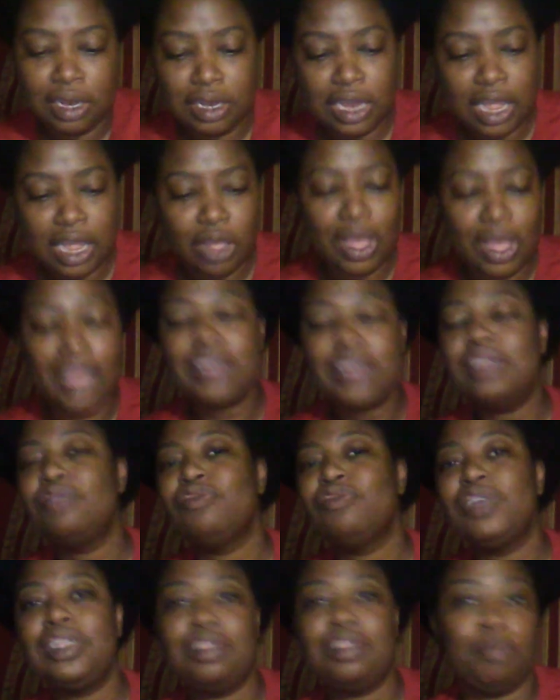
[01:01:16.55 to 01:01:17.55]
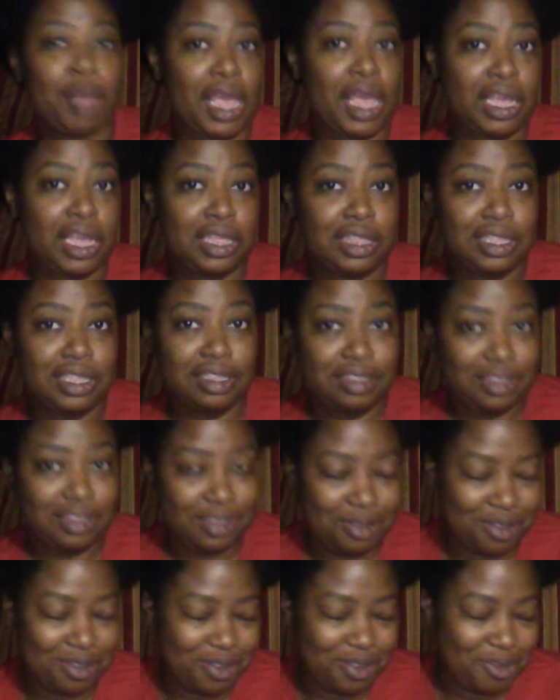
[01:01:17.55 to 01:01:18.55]
Now, I didn't read the back of
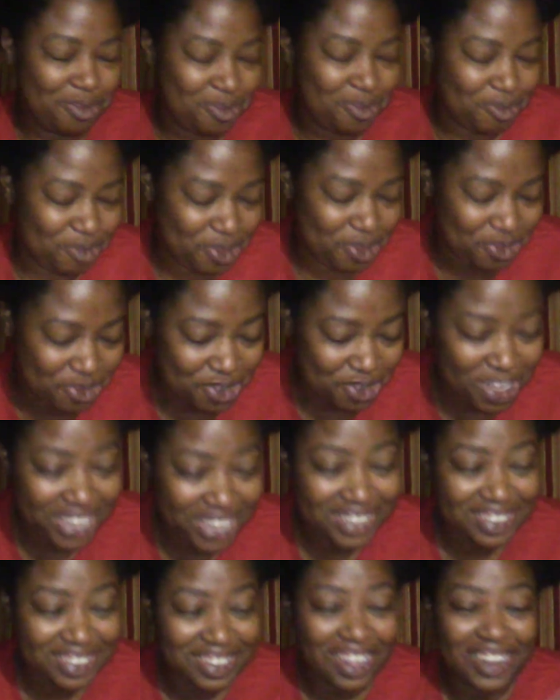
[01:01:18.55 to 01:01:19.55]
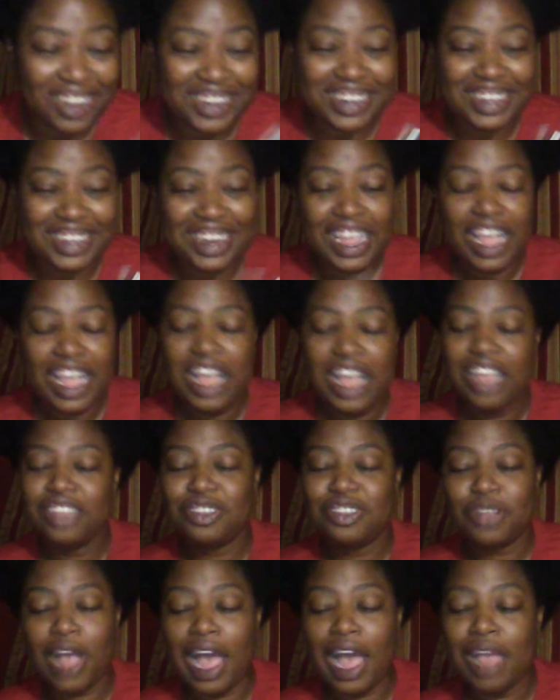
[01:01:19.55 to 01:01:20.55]
this before I started,
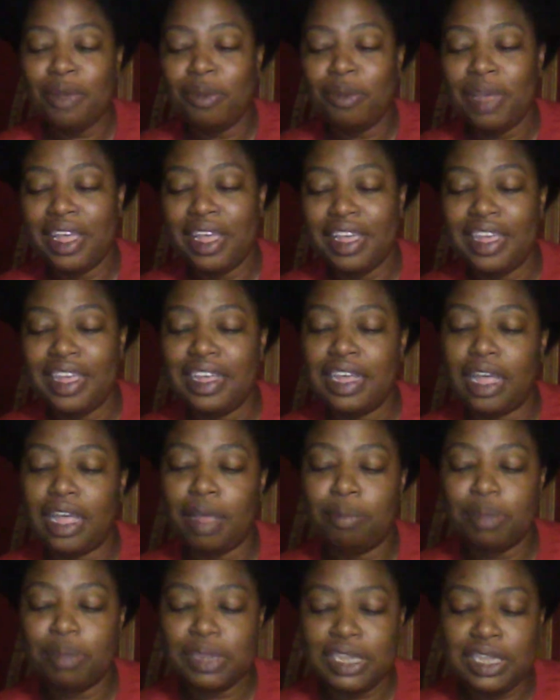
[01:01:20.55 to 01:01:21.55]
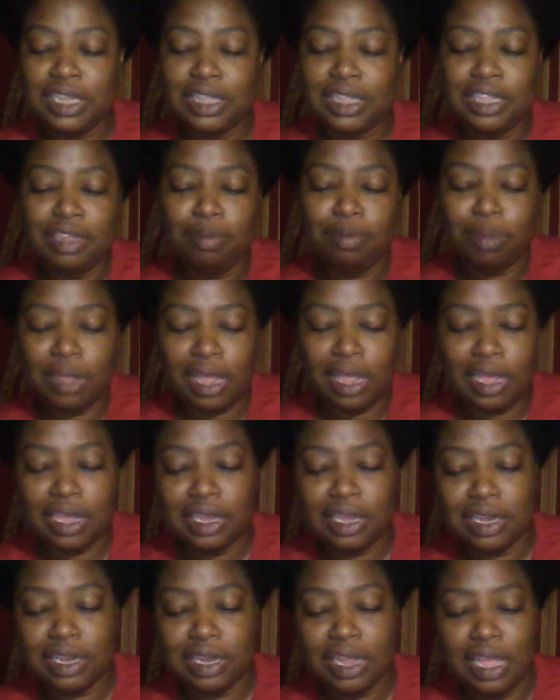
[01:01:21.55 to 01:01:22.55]
so I went in completely
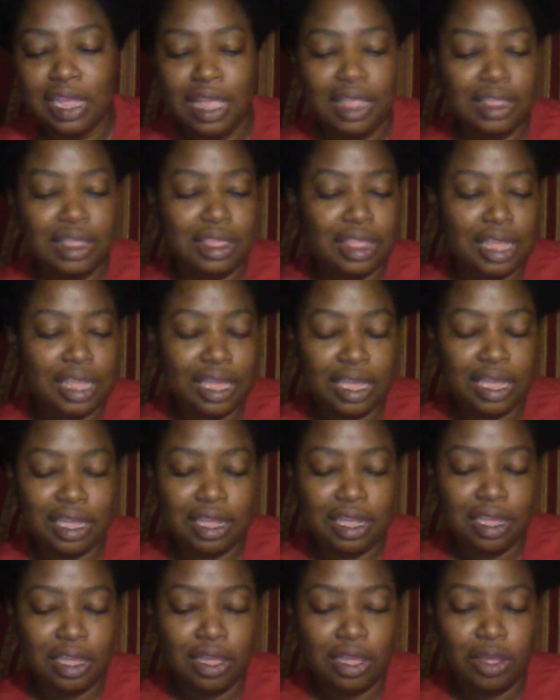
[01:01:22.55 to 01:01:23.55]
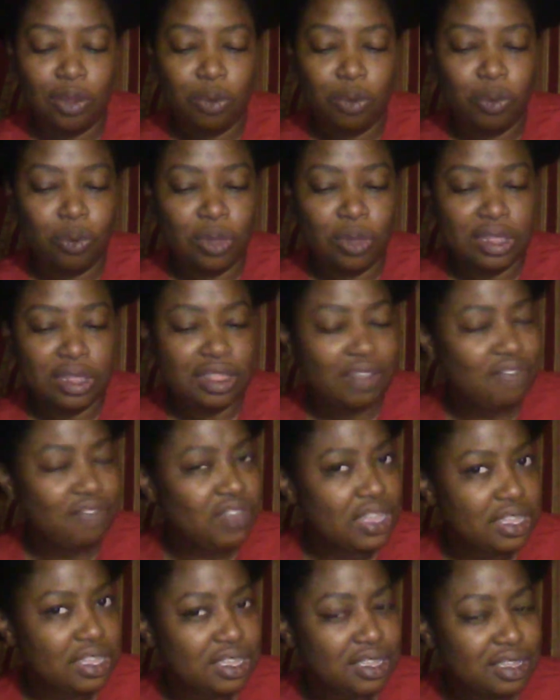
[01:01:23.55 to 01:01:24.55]
blind, like, what the
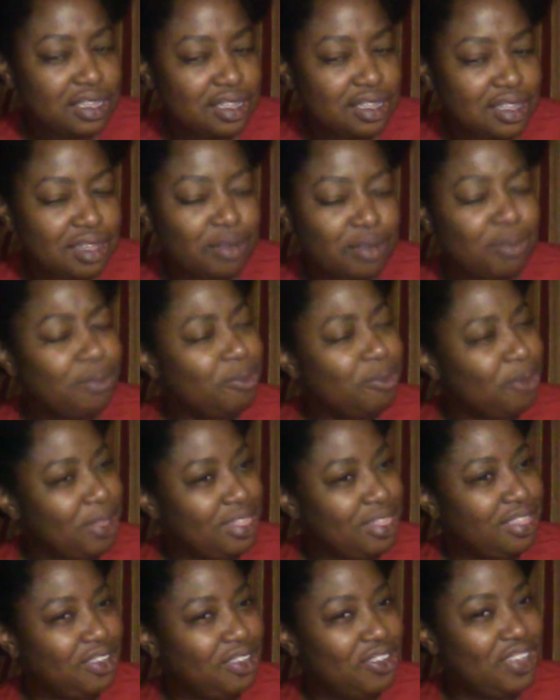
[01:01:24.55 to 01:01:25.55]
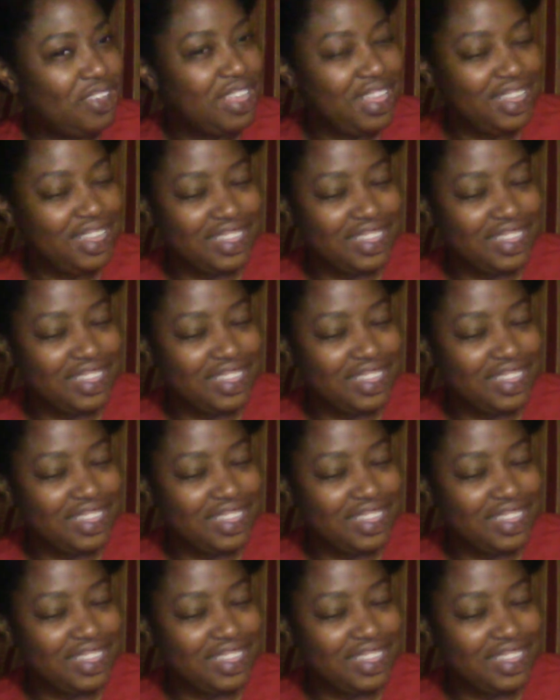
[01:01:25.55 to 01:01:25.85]
fuck? What the fuck?